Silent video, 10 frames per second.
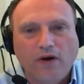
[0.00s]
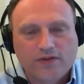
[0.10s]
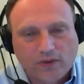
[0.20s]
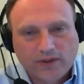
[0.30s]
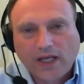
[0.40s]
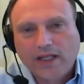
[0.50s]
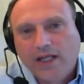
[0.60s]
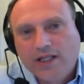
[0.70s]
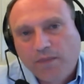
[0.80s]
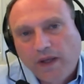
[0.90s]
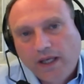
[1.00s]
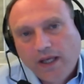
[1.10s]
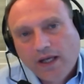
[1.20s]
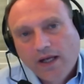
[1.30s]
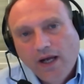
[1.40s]
So technically
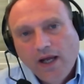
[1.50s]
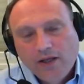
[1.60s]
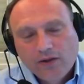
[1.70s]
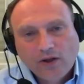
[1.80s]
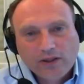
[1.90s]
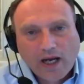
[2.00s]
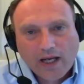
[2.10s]
speaking, you don't